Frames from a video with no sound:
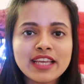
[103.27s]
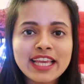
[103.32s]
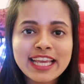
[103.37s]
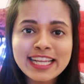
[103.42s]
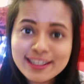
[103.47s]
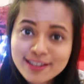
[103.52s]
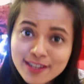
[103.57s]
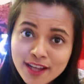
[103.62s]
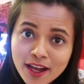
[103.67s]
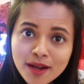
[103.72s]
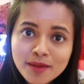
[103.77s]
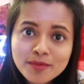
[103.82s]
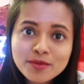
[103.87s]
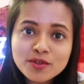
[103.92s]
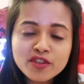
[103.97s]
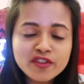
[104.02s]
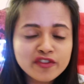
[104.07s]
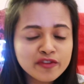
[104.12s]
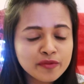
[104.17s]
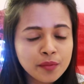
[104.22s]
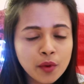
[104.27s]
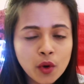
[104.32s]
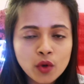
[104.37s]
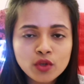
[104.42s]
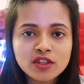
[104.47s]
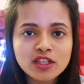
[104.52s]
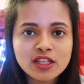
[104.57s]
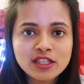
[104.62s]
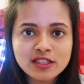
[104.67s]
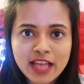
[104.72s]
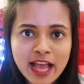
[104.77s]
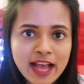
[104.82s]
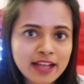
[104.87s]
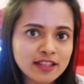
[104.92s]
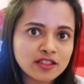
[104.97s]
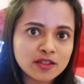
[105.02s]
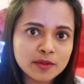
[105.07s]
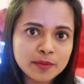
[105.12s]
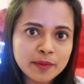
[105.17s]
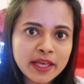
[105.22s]
In terms of both these
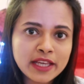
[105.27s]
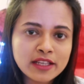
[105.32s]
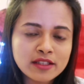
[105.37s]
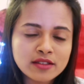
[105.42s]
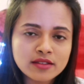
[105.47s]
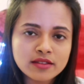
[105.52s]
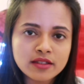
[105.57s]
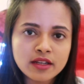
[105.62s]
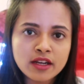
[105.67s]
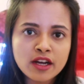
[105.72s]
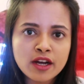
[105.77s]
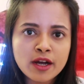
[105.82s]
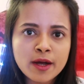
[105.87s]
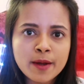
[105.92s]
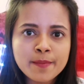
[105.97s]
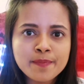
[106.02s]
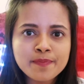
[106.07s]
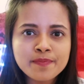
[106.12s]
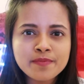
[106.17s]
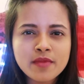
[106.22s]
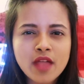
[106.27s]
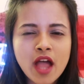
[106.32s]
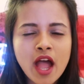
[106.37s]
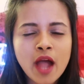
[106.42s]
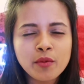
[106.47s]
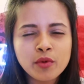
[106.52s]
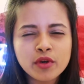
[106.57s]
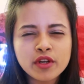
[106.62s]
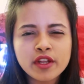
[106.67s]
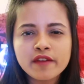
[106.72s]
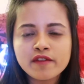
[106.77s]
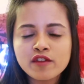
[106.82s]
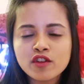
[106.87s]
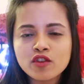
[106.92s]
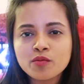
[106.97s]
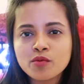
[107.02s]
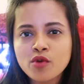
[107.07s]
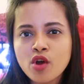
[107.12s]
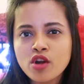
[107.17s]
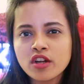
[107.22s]
aspects, I would give
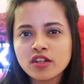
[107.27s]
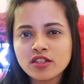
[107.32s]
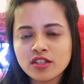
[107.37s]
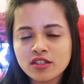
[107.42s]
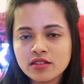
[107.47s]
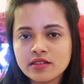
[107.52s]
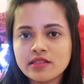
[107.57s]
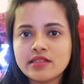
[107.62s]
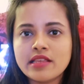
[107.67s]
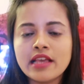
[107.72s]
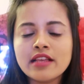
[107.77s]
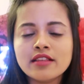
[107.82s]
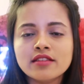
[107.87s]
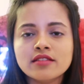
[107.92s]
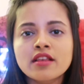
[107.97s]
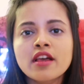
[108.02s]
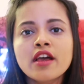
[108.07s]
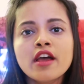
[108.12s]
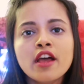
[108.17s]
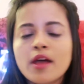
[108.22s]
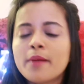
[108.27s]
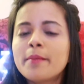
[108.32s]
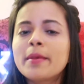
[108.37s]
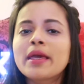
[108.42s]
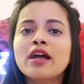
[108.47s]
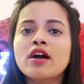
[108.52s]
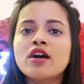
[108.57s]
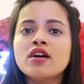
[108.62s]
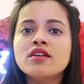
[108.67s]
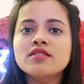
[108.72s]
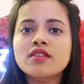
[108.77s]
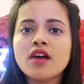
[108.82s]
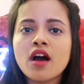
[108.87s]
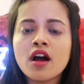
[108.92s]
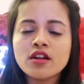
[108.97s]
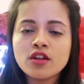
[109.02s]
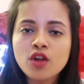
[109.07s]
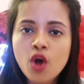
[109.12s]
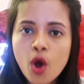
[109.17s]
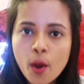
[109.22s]
this product a 6, because
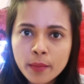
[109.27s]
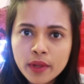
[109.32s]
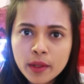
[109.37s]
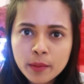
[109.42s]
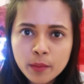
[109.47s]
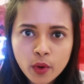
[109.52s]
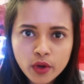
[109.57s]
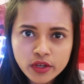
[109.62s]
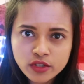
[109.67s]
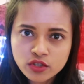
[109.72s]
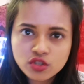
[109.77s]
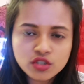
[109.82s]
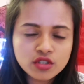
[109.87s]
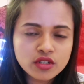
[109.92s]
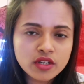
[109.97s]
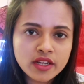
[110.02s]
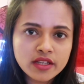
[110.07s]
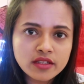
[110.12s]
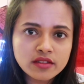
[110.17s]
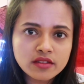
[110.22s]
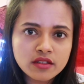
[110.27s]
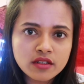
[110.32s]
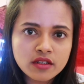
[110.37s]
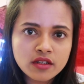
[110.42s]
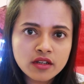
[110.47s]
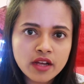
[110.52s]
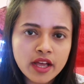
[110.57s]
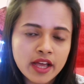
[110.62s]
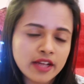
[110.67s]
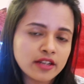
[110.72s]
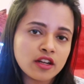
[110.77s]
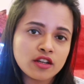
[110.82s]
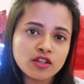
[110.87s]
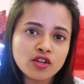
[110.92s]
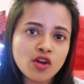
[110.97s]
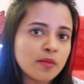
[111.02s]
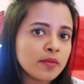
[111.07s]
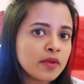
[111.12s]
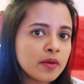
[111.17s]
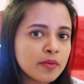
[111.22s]
our normal moisturizer and our
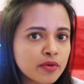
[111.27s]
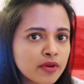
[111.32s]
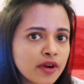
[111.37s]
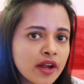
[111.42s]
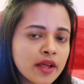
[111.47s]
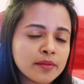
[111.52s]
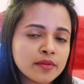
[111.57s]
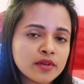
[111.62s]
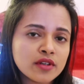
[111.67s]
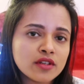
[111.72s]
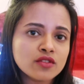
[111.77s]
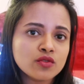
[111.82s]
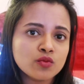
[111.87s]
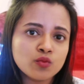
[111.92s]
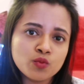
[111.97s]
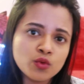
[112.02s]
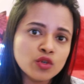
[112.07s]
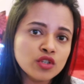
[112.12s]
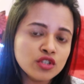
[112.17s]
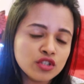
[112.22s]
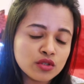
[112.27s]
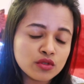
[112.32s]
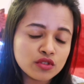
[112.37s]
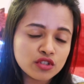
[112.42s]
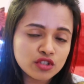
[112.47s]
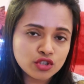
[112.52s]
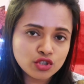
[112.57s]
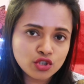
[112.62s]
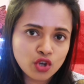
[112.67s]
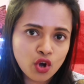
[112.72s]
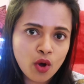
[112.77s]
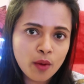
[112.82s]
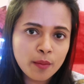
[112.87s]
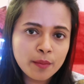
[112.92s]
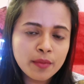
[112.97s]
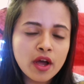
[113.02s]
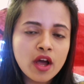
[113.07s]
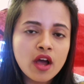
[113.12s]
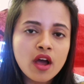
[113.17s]
normal primers would do the job.